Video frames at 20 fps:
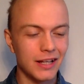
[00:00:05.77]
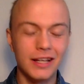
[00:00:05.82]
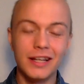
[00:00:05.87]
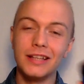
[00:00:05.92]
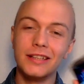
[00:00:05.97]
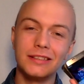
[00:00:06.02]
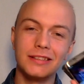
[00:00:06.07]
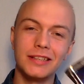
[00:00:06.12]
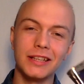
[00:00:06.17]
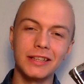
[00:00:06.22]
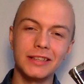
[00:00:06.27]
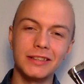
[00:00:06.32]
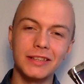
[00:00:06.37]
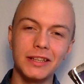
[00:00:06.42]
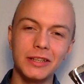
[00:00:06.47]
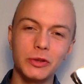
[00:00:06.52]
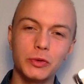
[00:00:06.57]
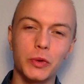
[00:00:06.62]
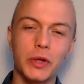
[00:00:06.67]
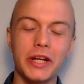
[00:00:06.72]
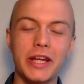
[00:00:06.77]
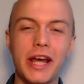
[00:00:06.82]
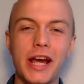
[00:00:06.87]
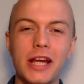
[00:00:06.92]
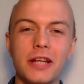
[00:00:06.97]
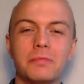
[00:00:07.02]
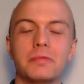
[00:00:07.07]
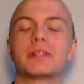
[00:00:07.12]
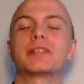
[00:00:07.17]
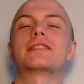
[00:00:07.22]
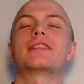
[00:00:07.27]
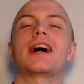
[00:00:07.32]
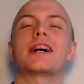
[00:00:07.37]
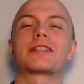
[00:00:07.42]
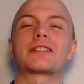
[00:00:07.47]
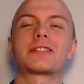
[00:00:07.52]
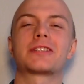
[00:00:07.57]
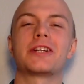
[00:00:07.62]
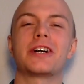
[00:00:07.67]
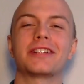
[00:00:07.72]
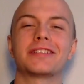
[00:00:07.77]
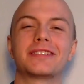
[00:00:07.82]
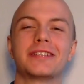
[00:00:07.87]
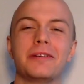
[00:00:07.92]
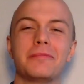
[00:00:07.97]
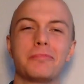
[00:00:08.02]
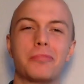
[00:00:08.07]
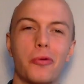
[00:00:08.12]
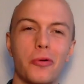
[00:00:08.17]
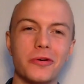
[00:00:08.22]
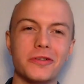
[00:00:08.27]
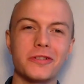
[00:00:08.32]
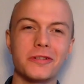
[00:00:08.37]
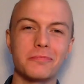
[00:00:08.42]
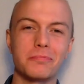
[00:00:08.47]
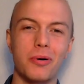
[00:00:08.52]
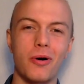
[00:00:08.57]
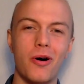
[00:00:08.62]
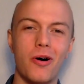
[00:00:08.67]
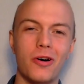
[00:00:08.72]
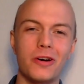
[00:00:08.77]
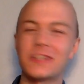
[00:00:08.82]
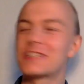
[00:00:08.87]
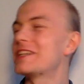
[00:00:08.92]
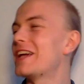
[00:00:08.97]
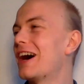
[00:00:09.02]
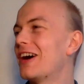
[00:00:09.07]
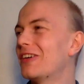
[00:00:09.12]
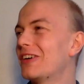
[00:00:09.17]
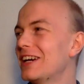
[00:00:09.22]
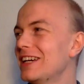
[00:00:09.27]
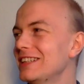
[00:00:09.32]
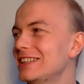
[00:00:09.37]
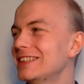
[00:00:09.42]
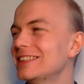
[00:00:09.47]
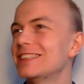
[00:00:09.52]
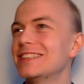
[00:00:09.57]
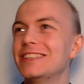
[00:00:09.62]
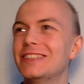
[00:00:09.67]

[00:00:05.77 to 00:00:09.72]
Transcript: 1628, but that's not the important part now, is it?